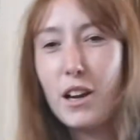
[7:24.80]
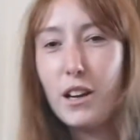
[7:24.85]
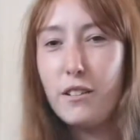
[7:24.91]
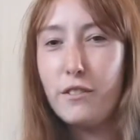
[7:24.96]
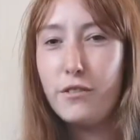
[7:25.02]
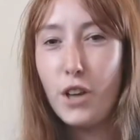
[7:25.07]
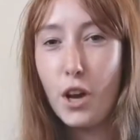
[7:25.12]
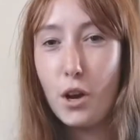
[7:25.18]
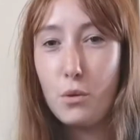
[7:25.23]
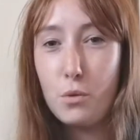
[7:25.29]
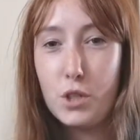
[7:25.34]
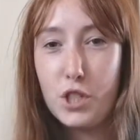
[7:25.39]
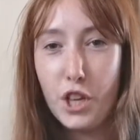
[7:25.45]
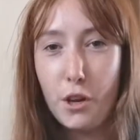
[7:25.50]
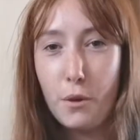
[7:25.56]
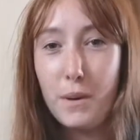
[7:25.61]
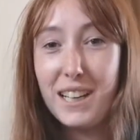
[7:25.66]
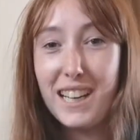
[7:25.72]
my kind of
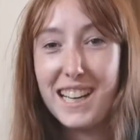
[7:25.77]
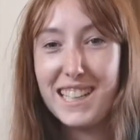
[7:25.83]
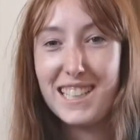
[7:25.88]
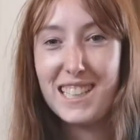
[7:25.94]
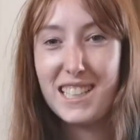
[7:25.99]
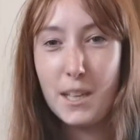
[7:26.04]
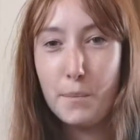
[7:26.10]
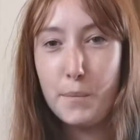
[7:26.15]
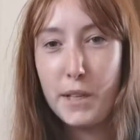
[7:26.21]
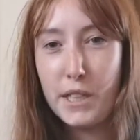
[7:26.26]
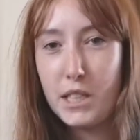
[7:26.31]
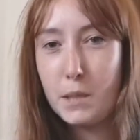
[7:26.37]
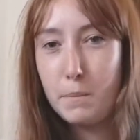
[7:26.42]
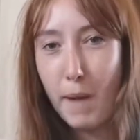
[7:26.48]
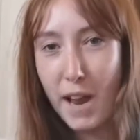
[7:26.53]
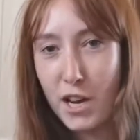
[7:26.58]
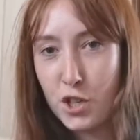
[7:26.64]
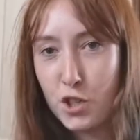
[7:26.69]
go-to unless it's something
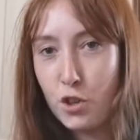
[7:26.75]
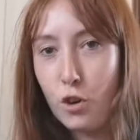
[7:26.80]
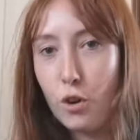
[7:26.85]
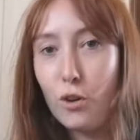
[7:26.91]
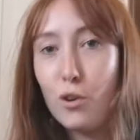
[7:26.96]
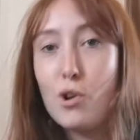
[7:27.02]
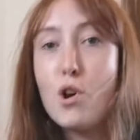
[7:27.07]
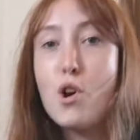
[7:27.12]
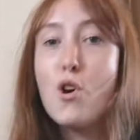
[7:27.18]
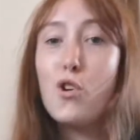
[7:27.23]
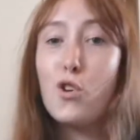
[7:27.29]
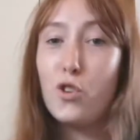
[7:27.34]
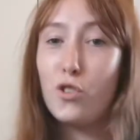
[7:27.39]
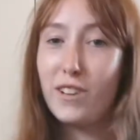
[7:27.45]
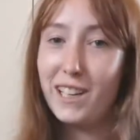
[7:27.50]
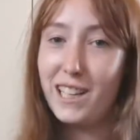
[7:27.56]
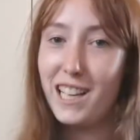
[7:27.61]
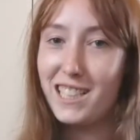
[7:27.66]
special
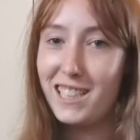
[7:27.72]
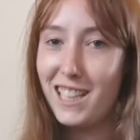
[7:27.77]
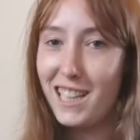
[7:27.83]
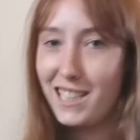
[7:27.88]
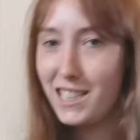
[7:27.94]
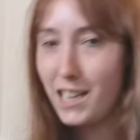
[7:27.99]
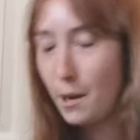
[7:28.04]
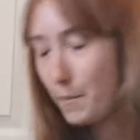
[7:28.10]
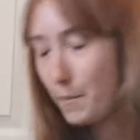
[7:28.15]
or unless there's